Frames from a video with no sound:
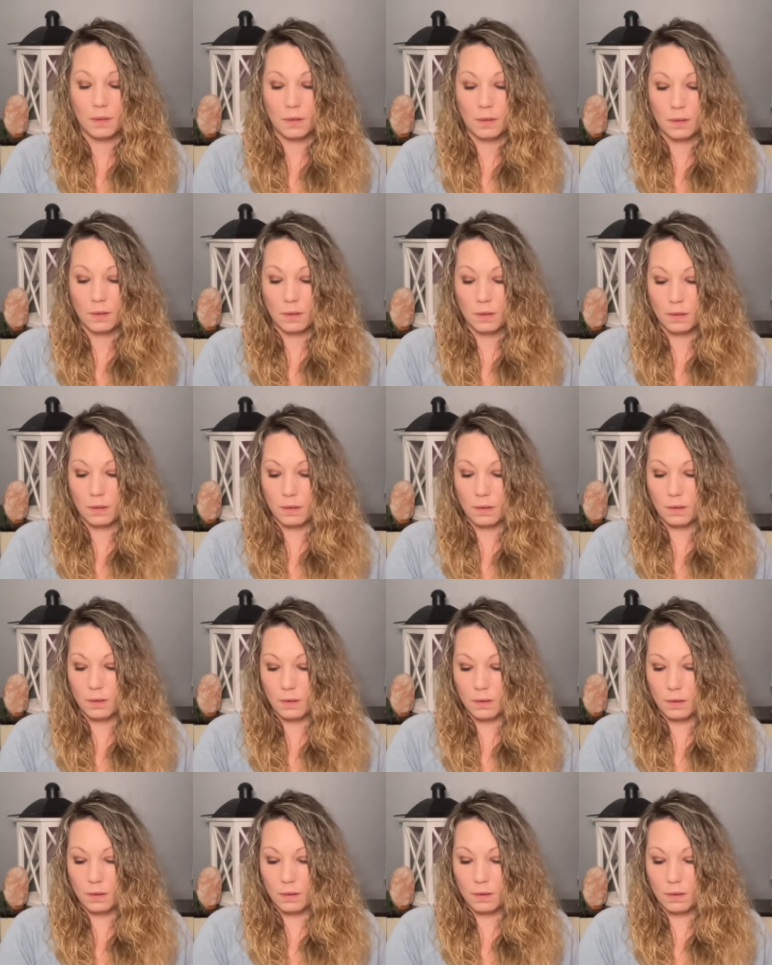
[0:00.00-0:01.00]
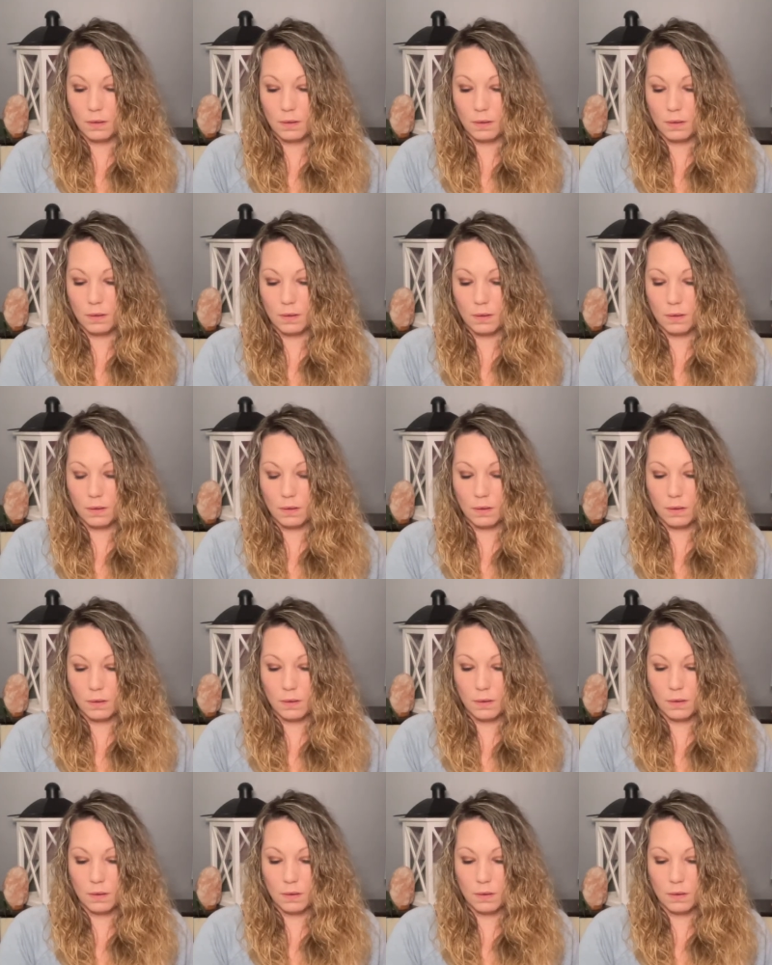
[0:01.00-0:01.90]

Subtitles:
(silence)